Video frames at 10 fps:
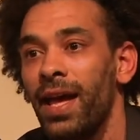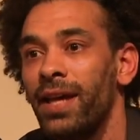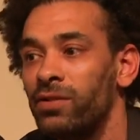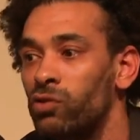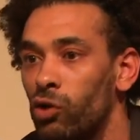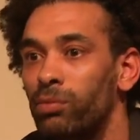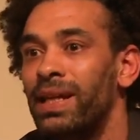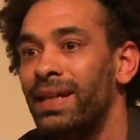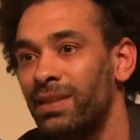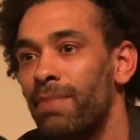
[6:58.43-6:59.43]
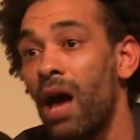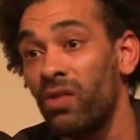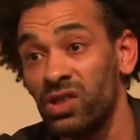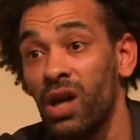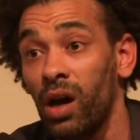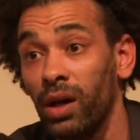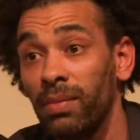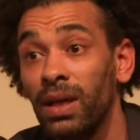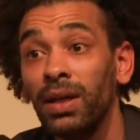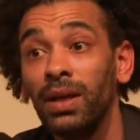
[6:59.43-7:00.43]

It normally is about the time.